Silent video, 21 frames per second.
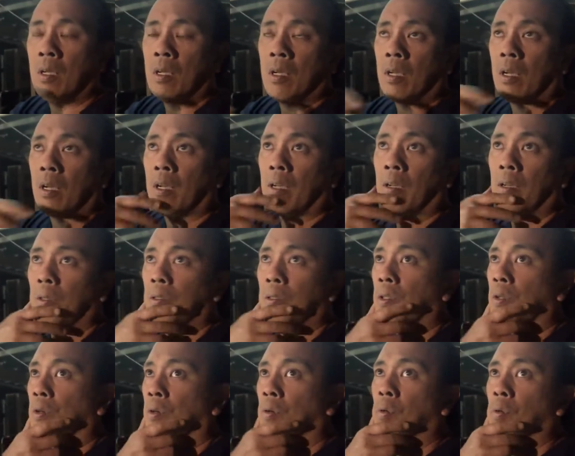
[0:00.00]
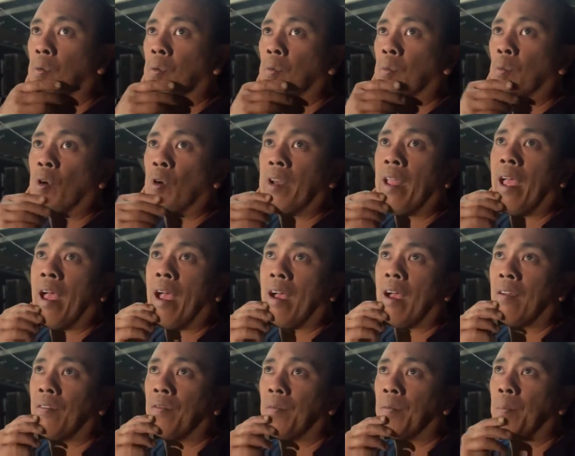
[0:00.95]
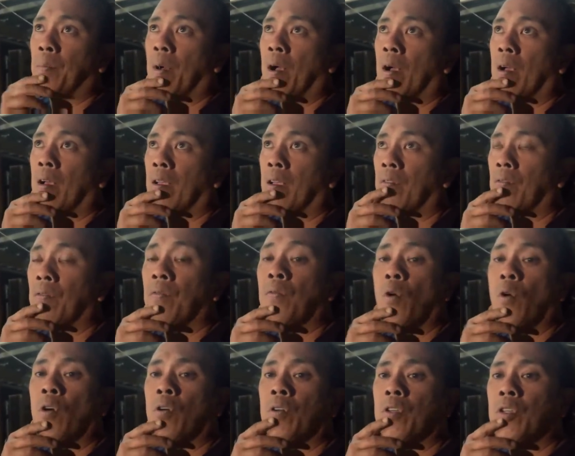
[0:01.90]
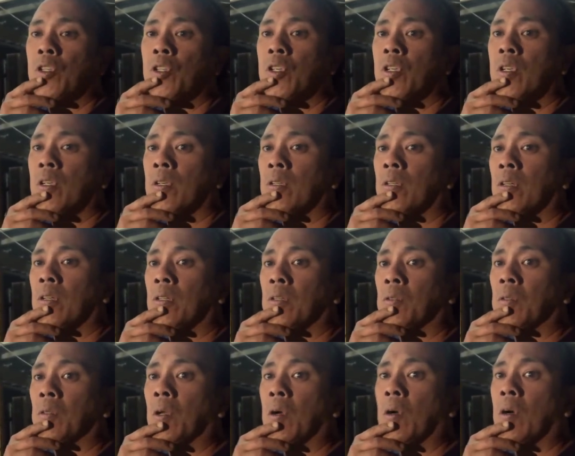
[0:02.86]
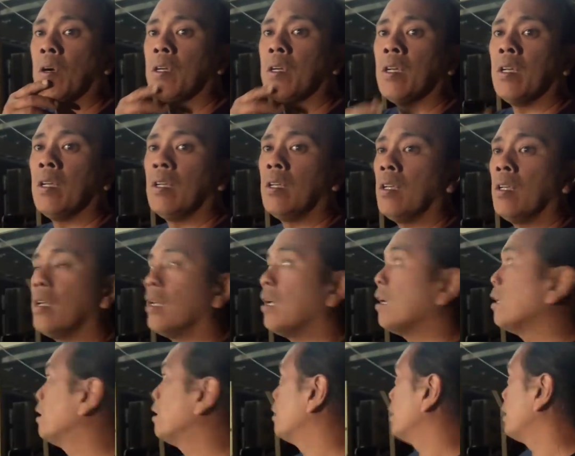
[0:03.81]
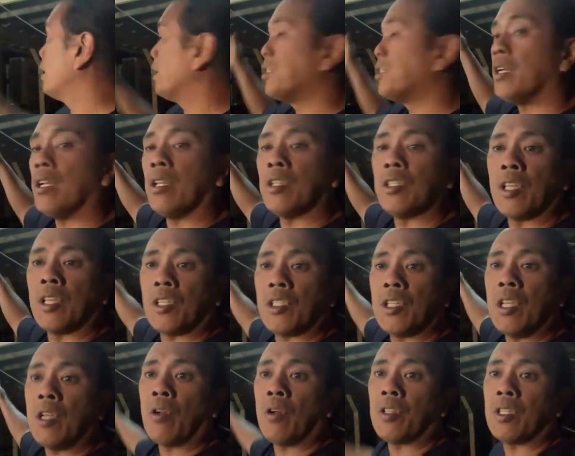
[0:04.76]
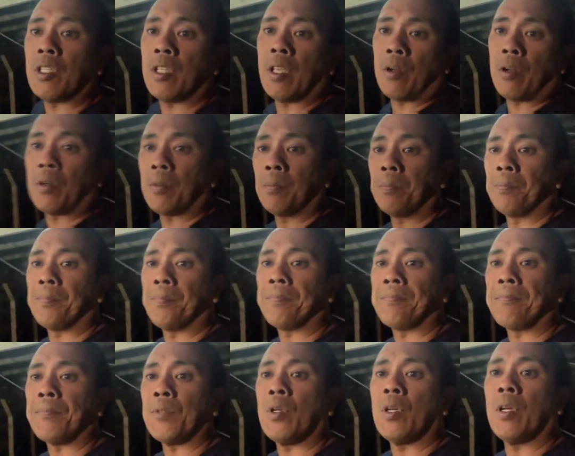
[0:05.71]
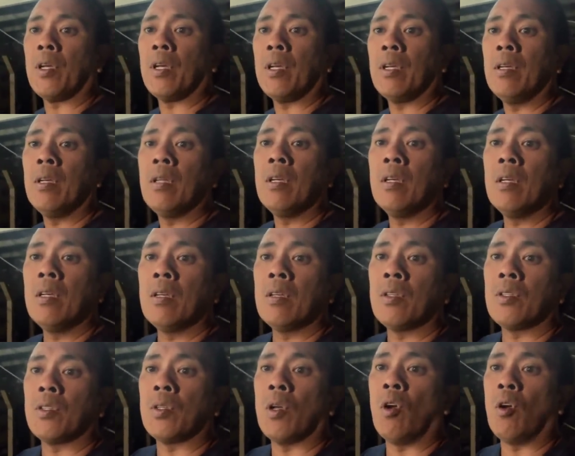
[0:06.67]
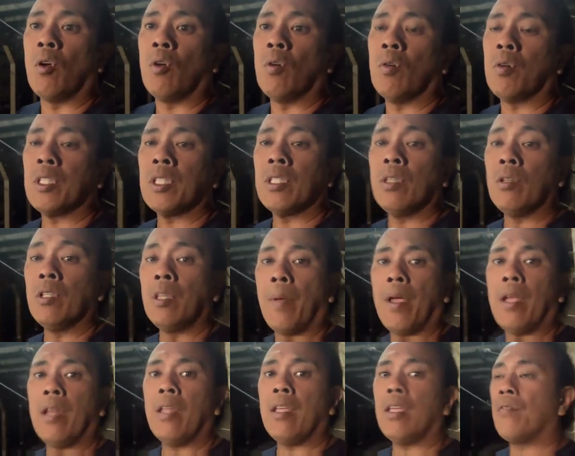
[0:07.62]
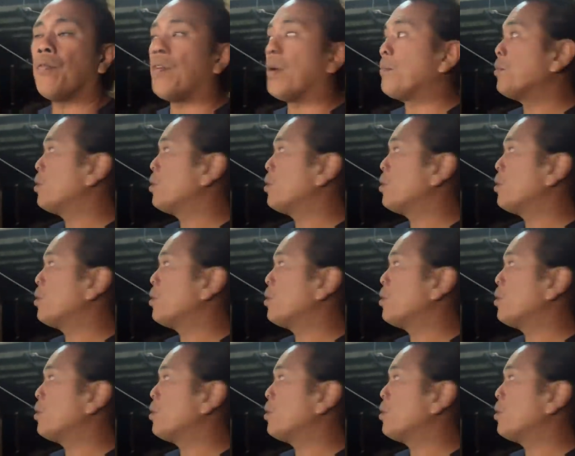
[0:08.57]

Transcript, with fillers: Uh, they're one half by four inch uh, long, uh, and I did it 16 on center, okay? So still debating if I'm